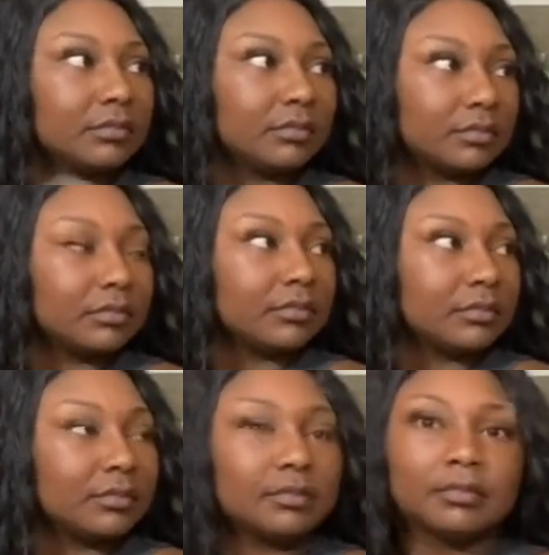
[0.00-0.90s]

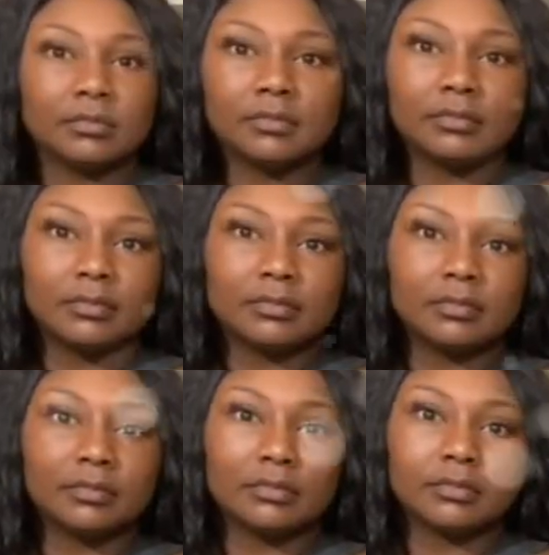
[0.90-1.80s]

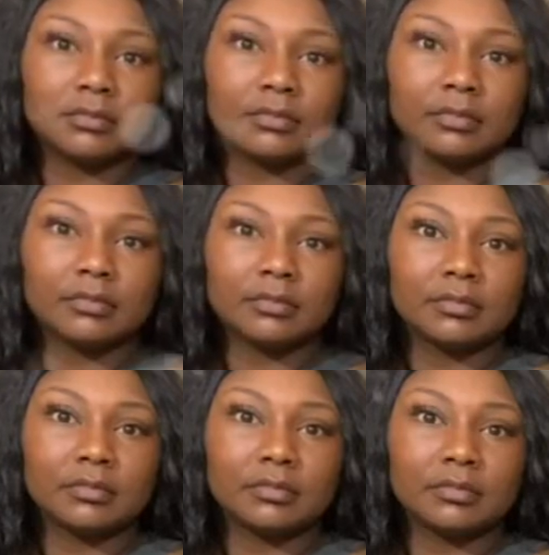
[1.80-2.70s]

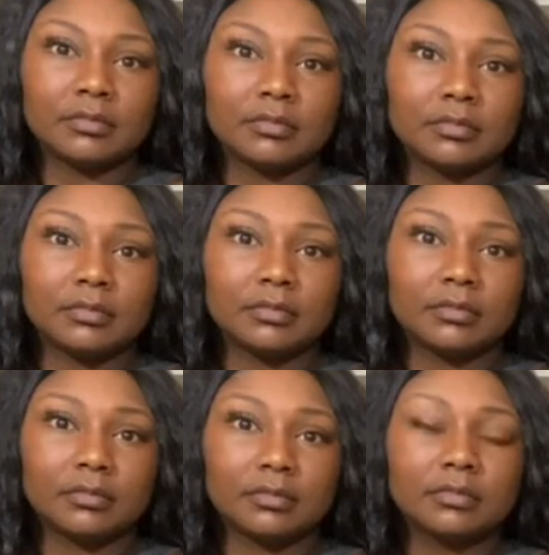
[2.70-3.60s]

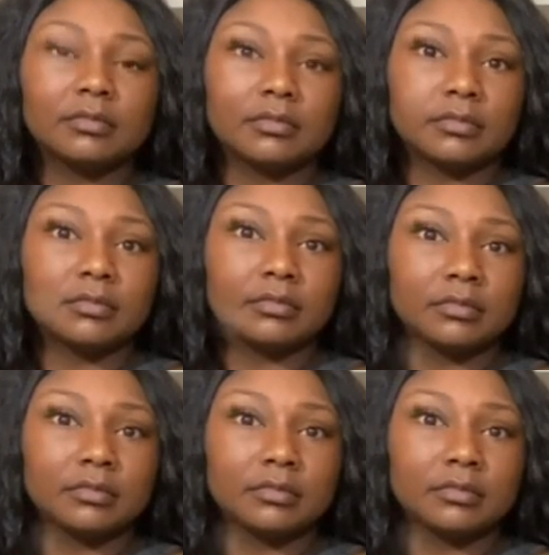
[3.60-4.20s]
No words are spoken by the person on screen.